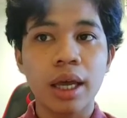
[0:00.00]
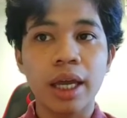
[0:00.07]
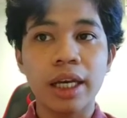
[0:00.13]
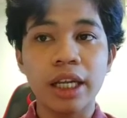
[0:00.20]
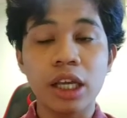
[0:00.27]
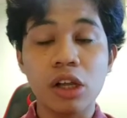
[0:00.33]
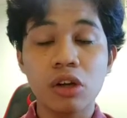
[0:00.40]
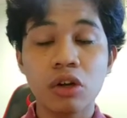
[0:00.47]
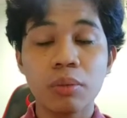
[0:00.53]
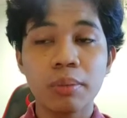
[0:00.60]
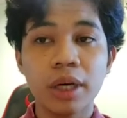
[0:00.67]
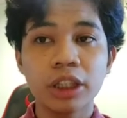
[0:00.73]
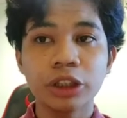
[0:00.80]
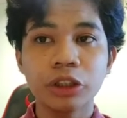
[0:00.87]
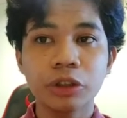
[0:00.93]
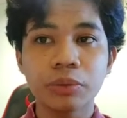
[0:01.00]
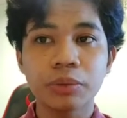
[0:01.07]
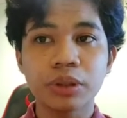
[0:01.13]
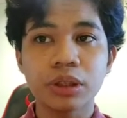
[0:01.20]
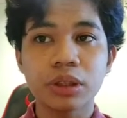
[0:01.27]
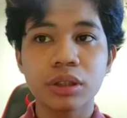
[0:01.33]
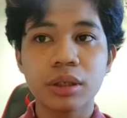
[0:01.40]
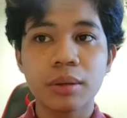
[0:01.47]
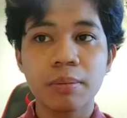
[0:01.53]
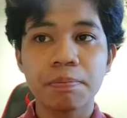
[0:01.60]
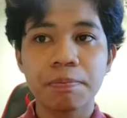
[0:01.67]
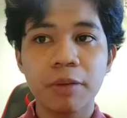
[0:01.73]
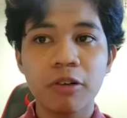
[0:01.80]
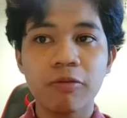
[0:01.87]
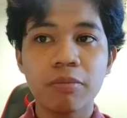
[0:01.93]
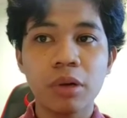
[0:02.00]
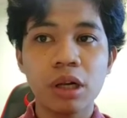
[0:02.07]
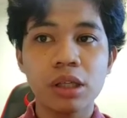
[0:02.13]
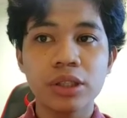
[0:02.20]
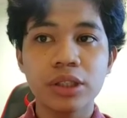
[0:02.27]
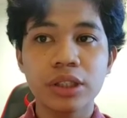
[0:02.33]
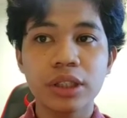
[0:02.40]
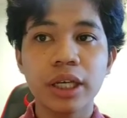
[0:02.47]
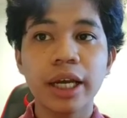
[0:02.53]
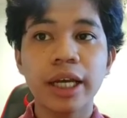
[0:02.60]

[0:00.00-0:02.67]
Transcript: and include mushrooms, puffballs,